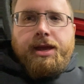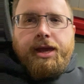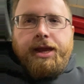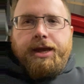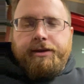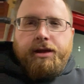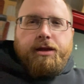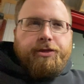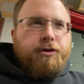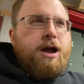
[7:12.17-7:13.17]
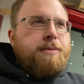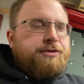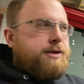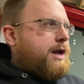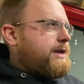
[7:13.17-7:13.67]
And third
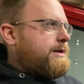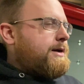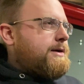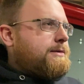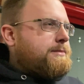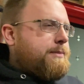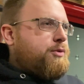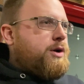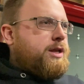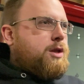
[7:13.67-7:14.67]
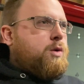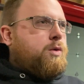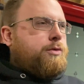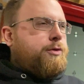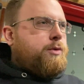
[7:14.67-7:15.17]
option, I'm pretty
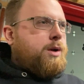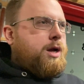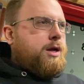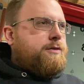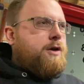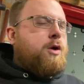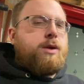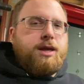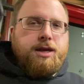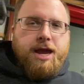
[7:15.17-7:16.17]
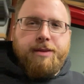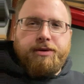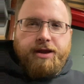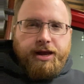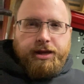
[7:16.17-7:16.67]
local to Tony, Hammer
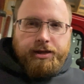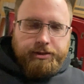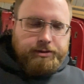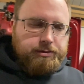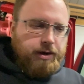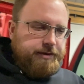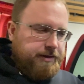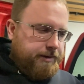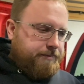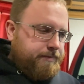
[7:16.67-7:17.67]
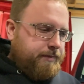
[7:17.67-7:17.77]
Tech Racing.